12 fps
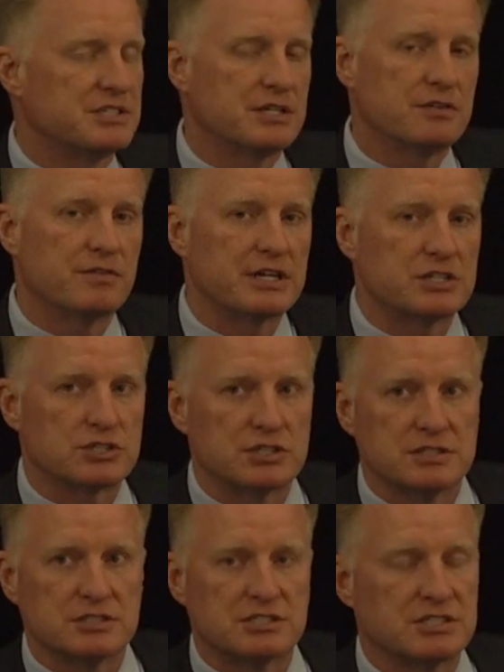
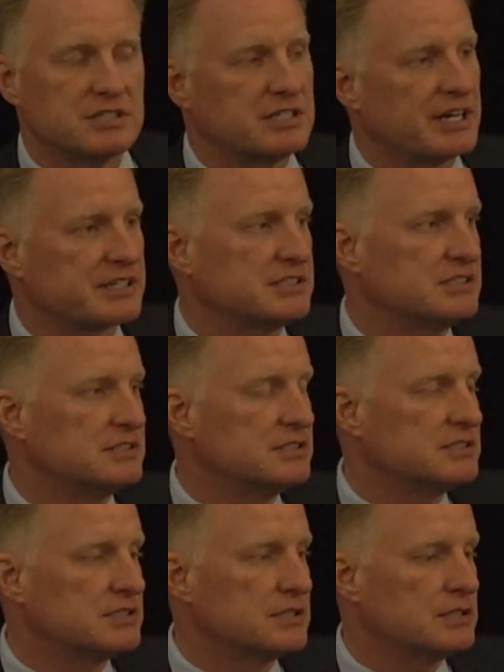innovations in
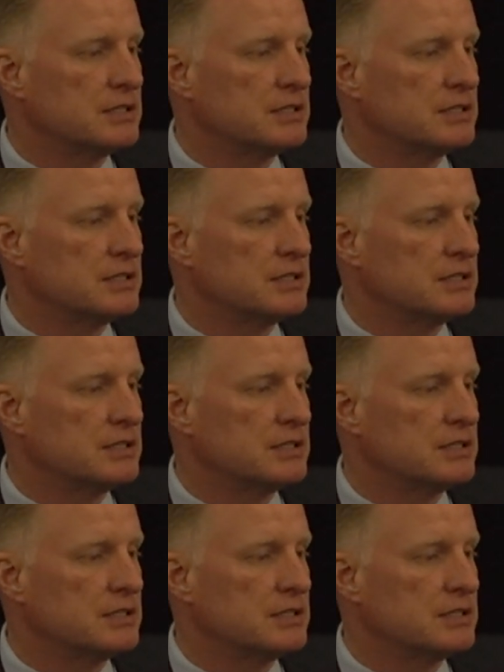Texas,